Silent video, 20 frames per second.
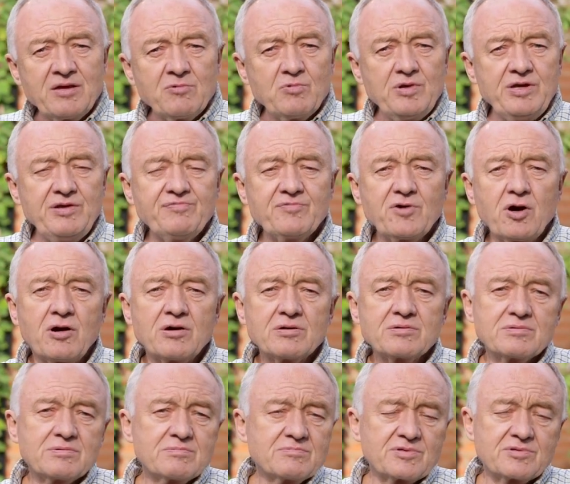We've got
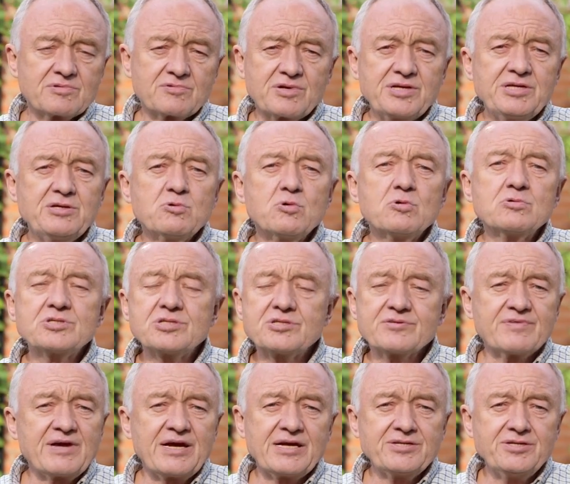3/4
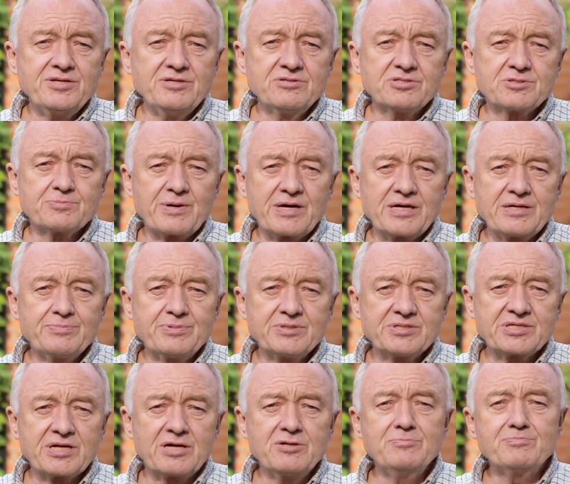of our
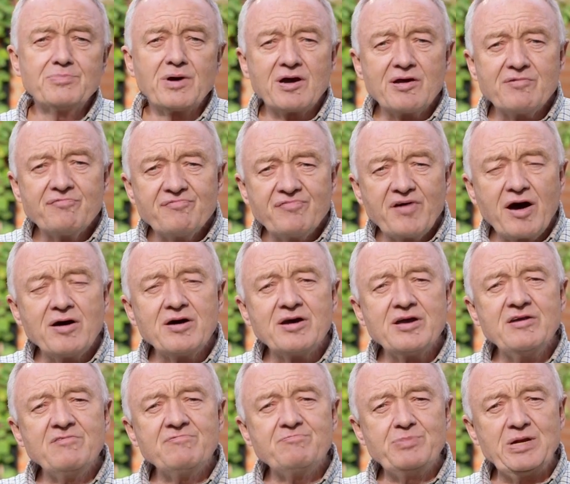newspapers owned by
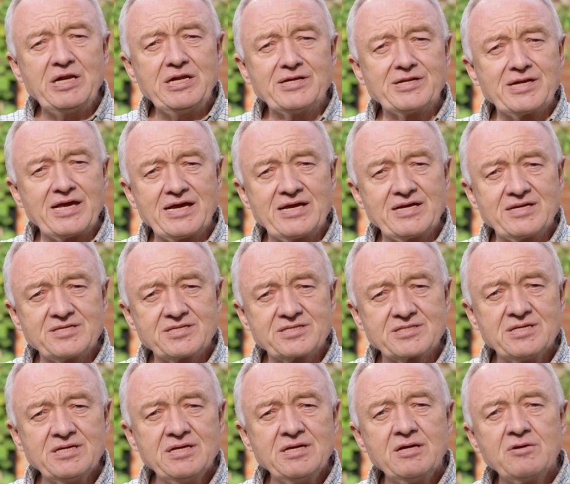5
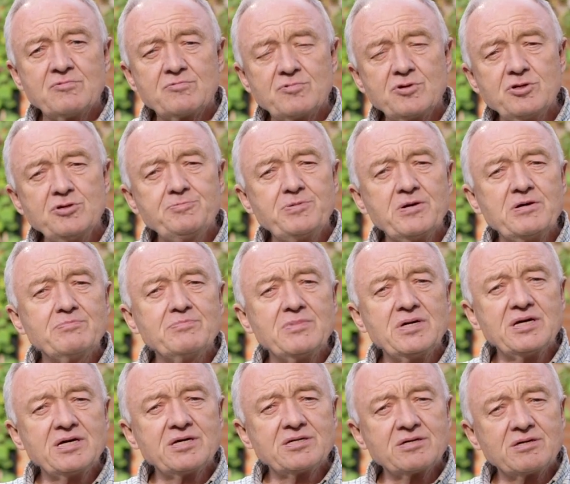billionaires, Rupert
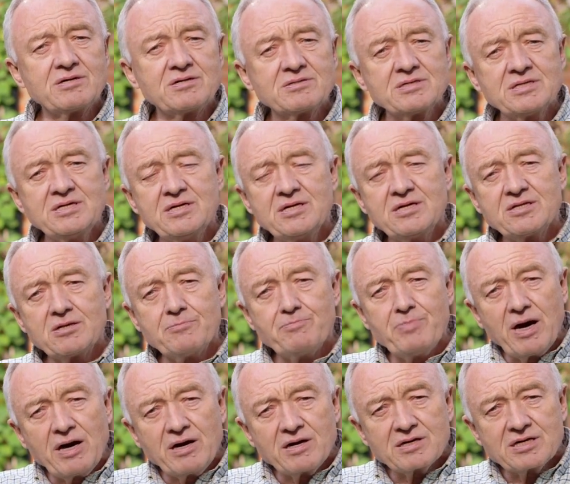Murdoch, the
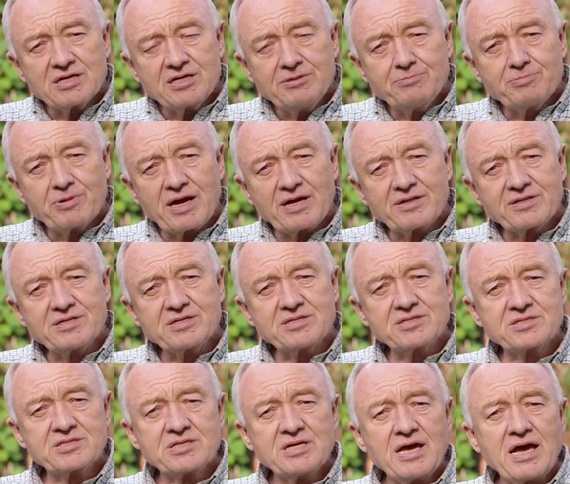Barclay
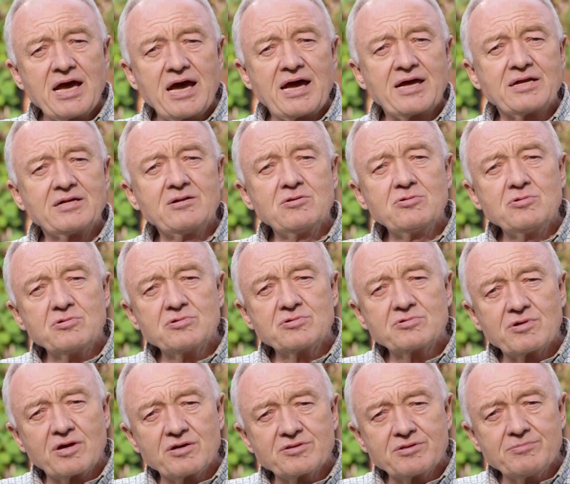brothers, and Lord
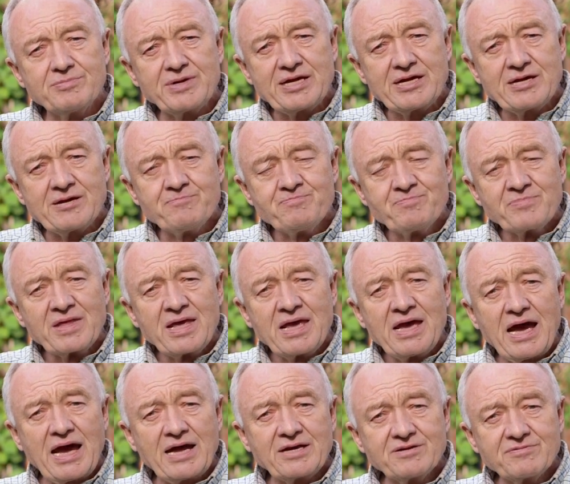Rothermere,
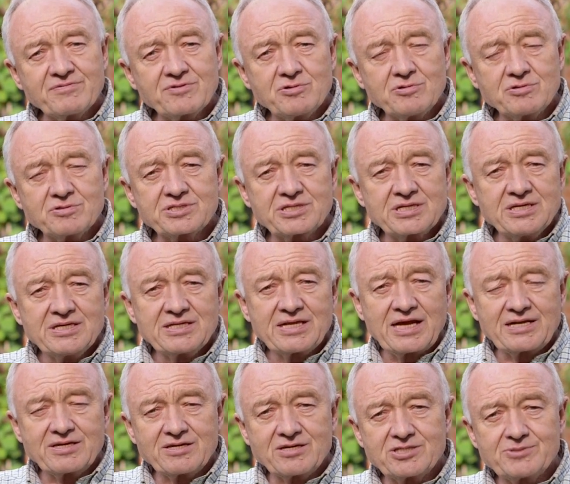and of course
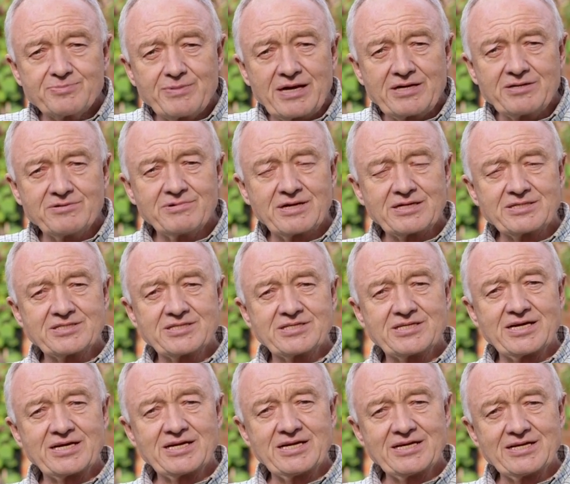that nice man who runs the
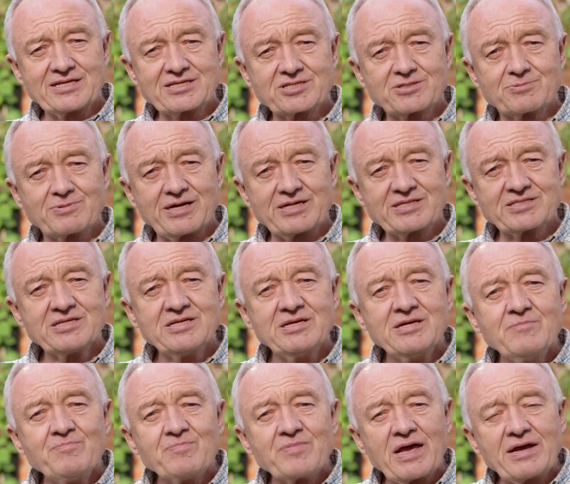Daily Express.
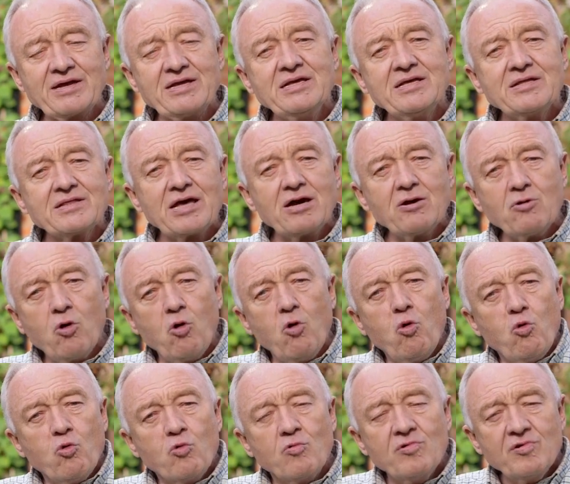They're
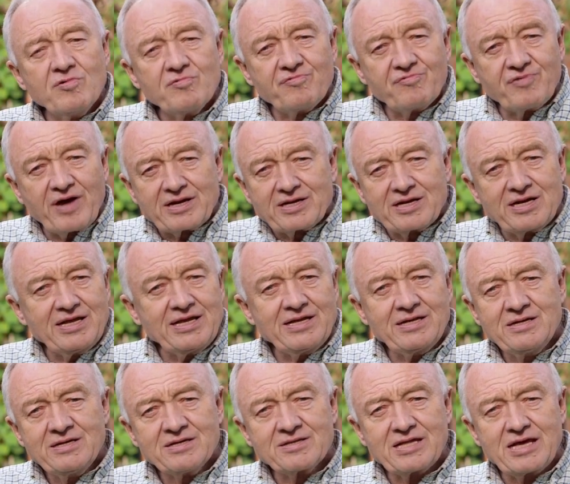all
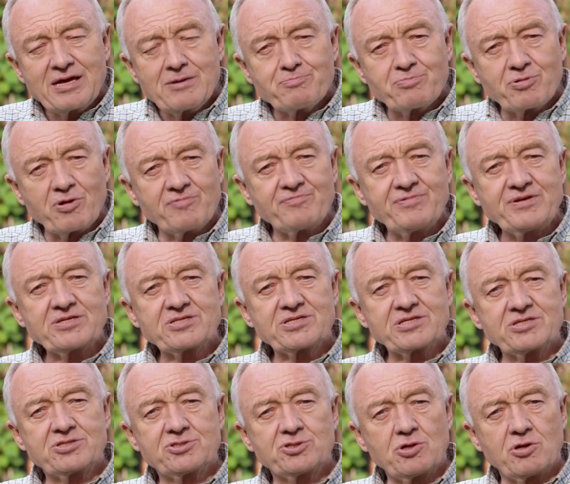funneling their profits
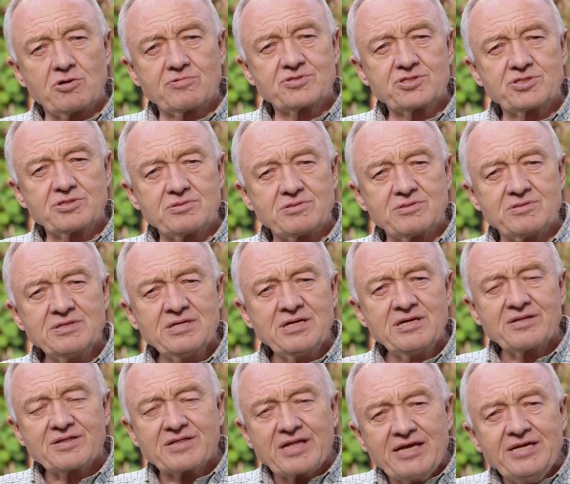offshore.
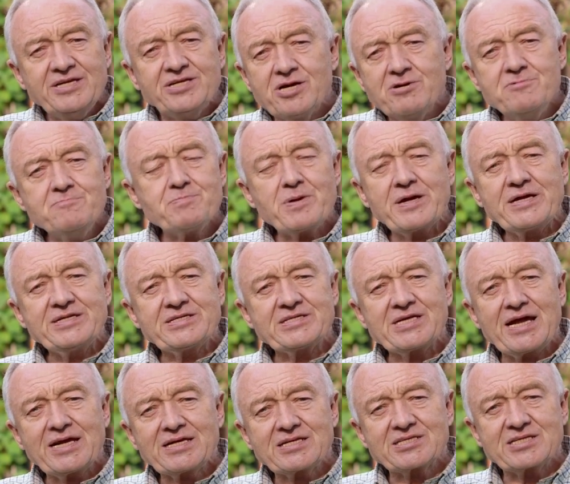They don't pay
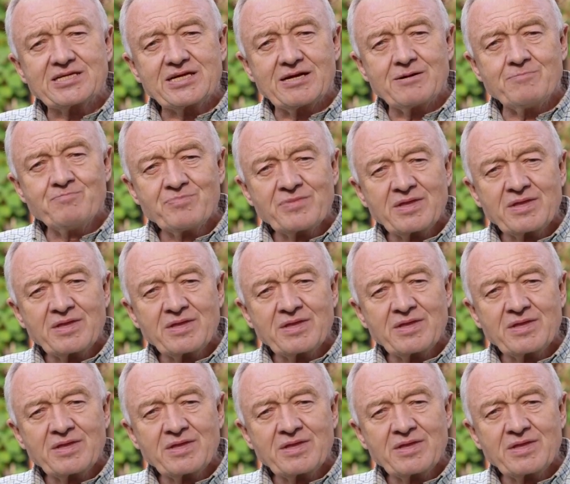tax here.